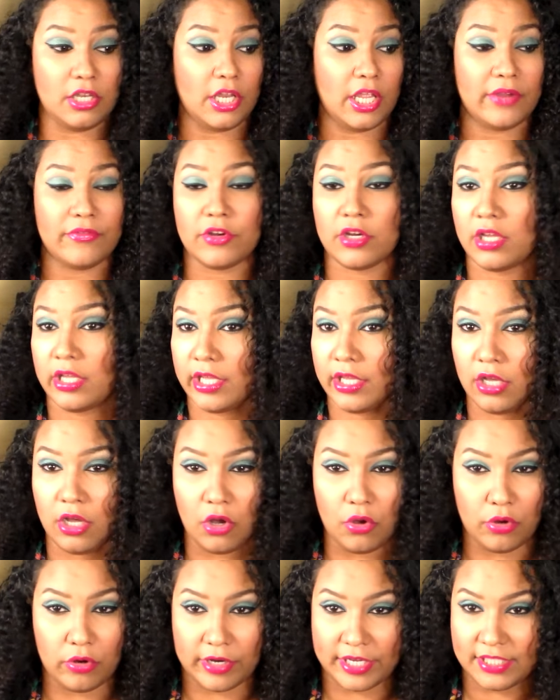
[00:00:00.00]
never
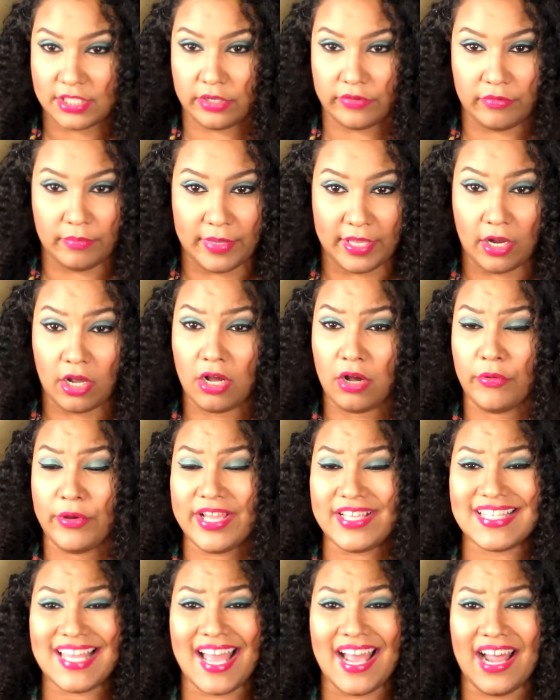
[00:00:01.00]
go crazy over me
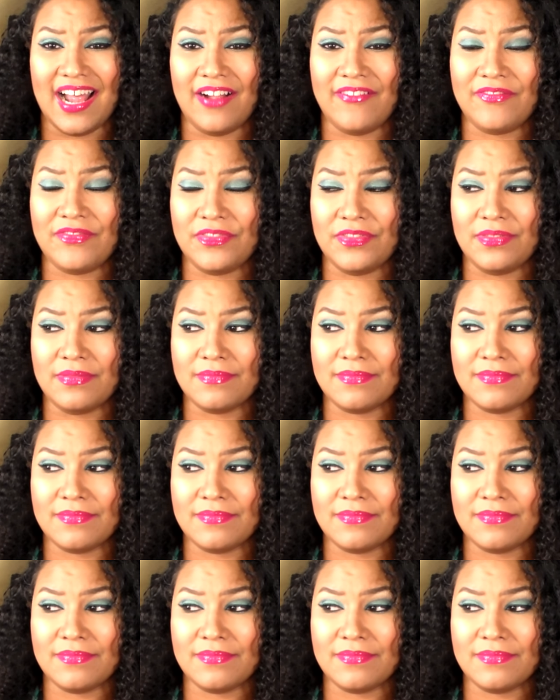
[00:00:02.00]
always have